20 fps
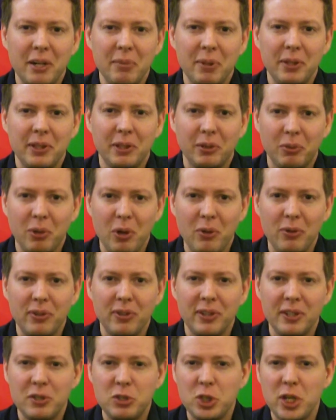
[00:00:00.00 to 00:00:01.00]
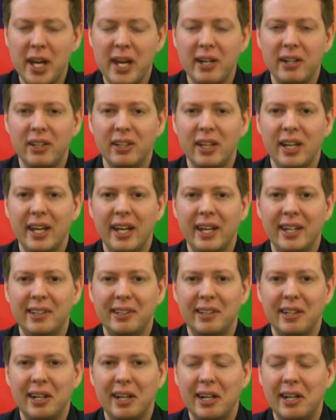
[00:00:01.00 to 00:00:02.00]
about the growth of the channel,
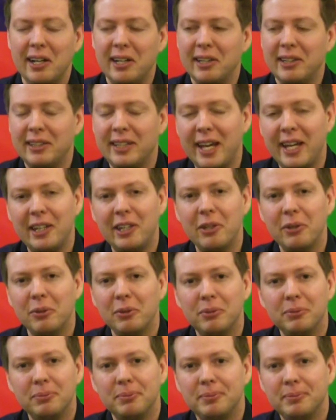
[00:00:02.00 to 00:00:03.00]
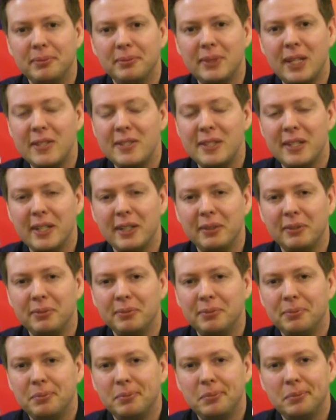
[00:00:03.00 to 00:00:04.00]
and thank you. That's it.
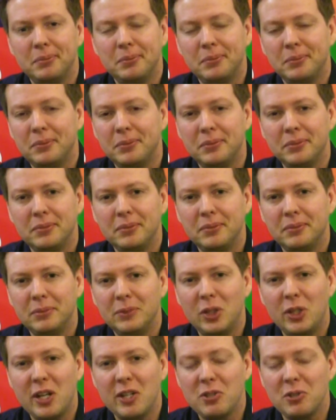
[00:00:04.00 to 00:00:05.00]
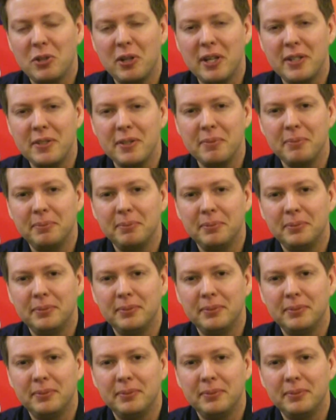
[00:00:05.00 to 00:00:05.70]
You guys are awesome.